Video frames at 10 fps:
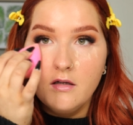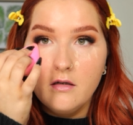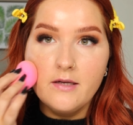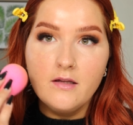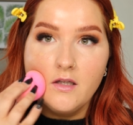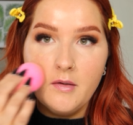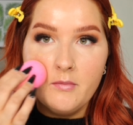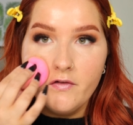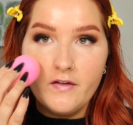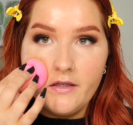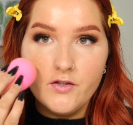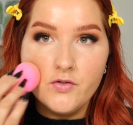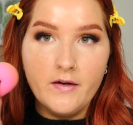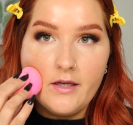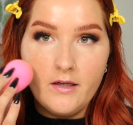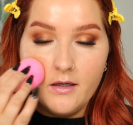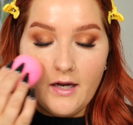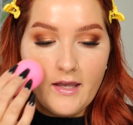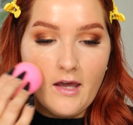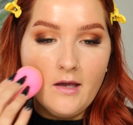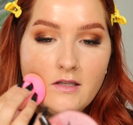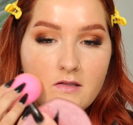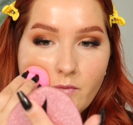Take a little bit more foundation right here. I can't